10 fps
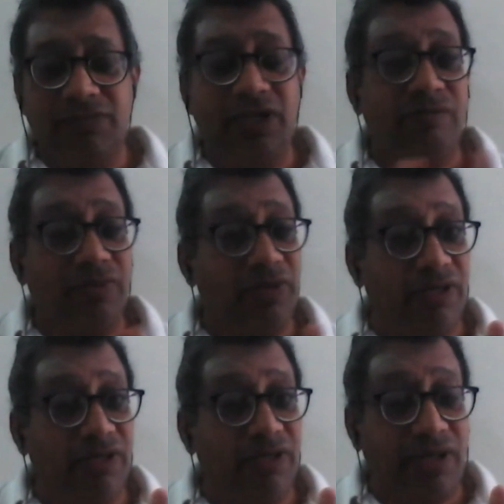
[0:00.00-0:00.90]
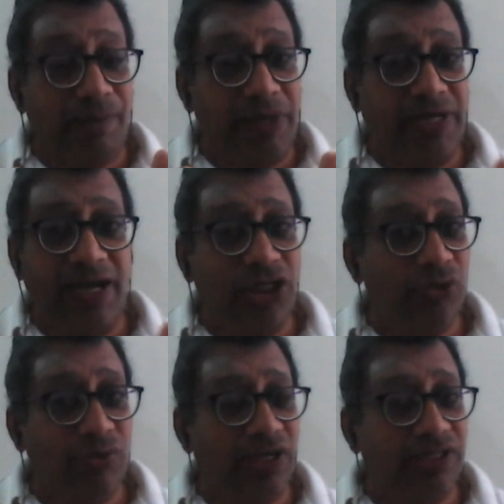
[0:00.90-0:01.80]
By hand, you
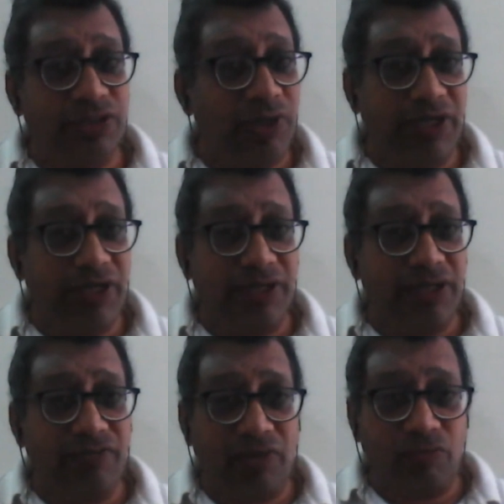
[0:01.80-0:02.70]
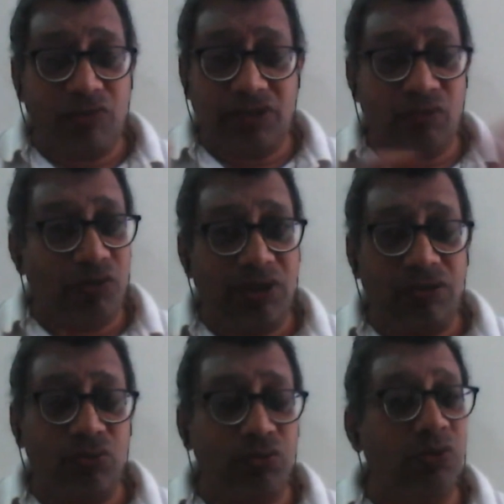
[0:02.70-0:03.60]
cannot simulate it for more than 1 or
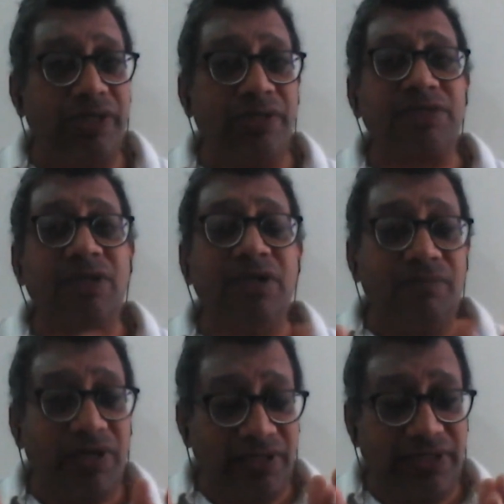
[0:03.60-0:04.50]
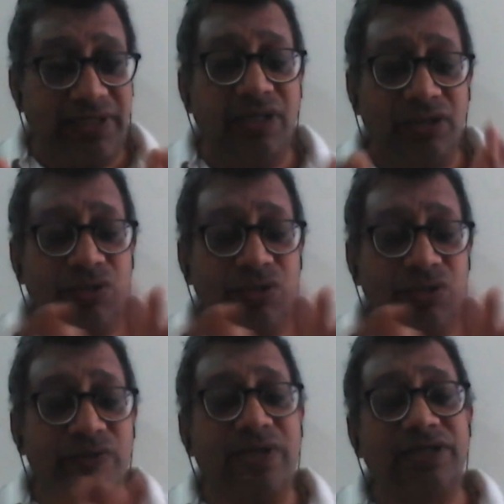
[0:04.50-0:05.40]
2 items, but here you
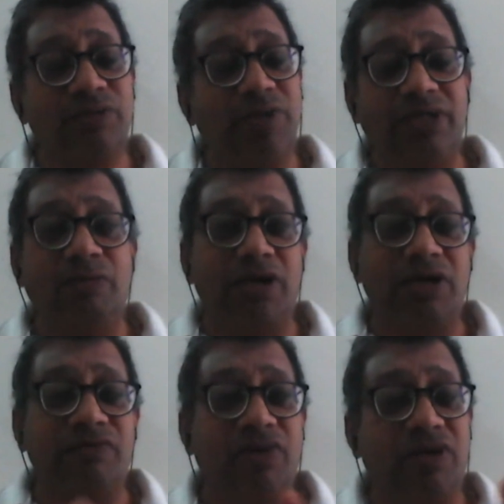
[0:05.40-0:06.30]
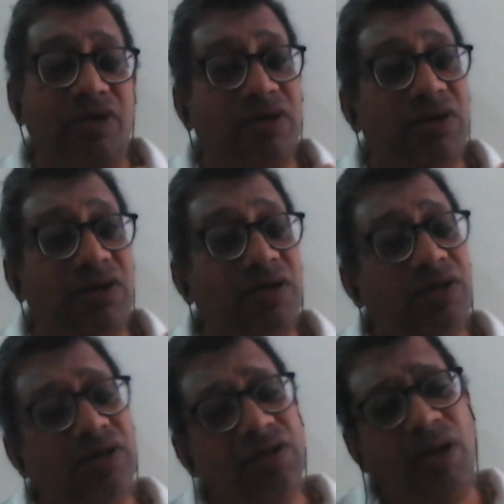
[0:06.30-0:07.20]
can simulate the model for
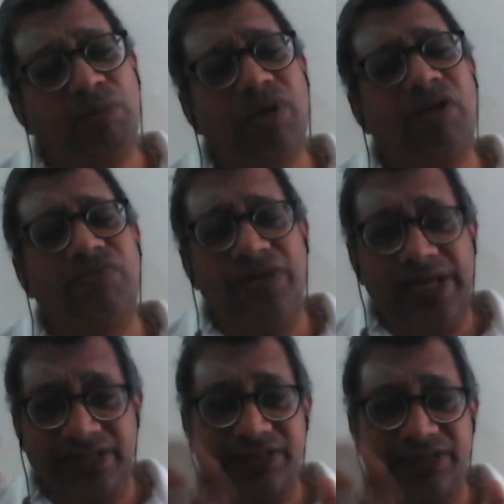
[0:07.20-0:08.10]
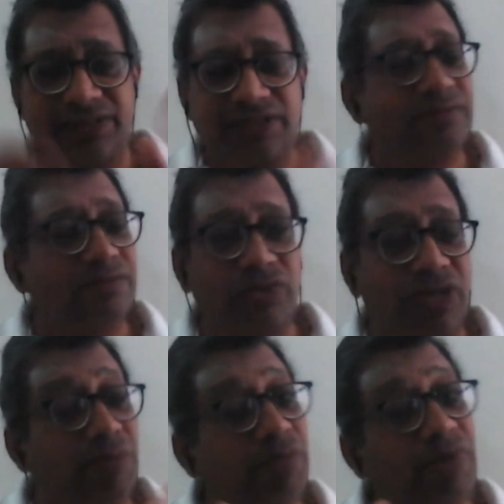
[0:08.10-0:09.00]
a number of days, a
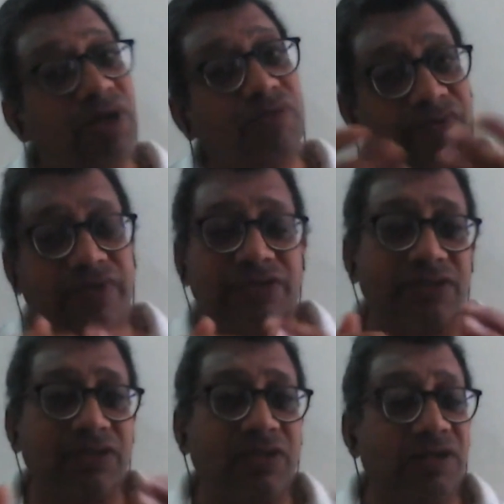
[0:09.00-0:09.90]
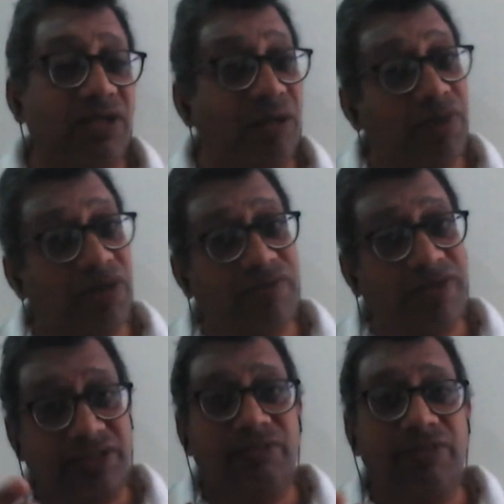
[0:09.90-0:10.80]
number of hours, number of
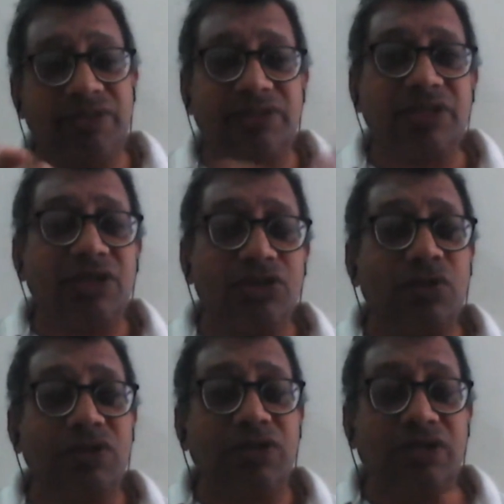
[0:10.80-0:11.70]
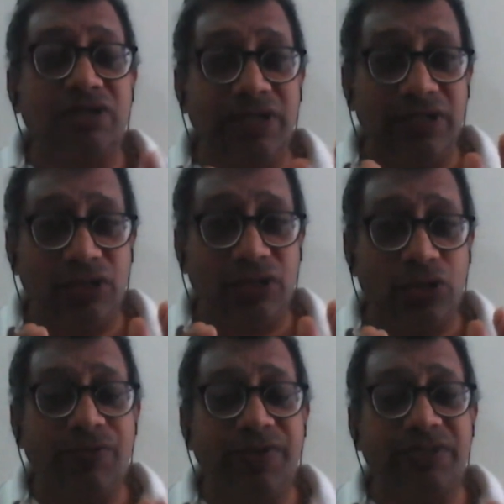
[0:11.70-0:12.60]
customers, so that the
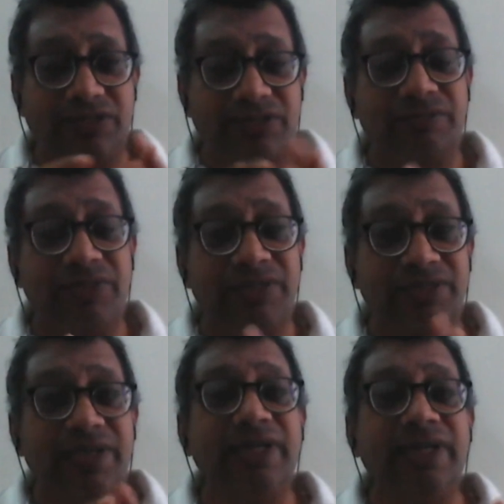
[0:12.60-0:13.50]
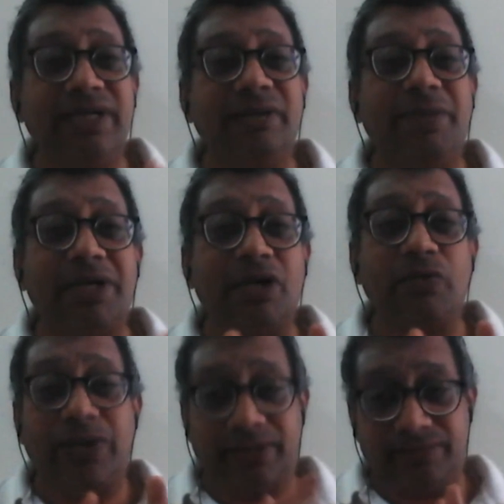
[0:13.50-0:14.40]
queuing system is studied in a better
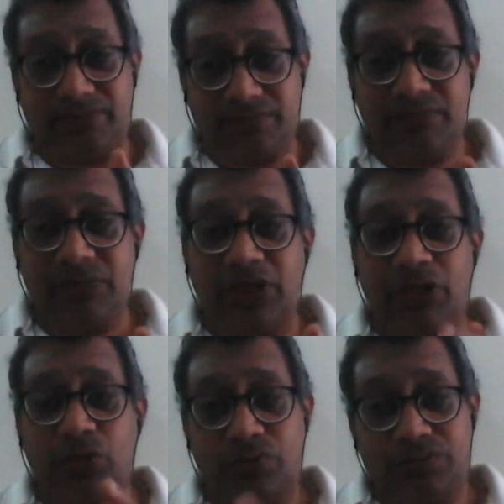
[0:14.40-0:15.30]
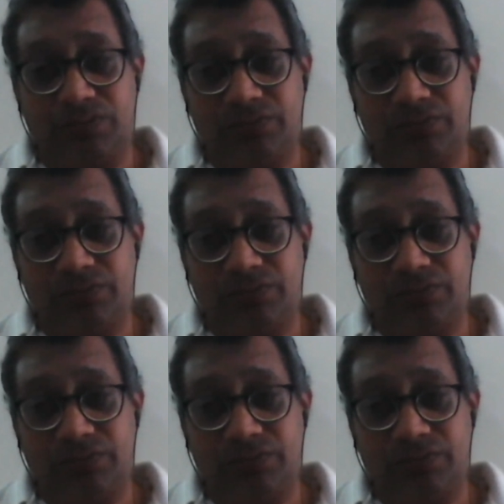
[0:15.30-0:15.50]
way. Thank you.